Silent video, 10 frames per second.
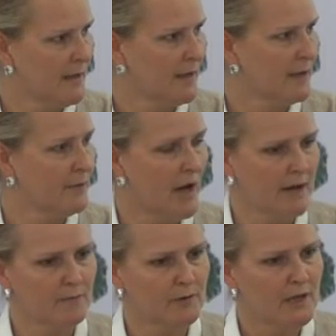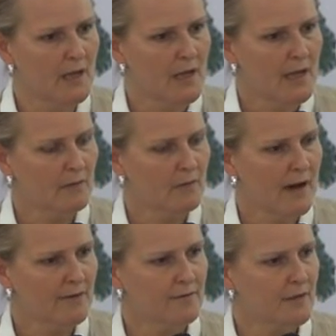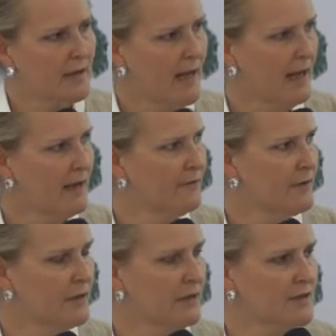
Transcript: And I would, rather than have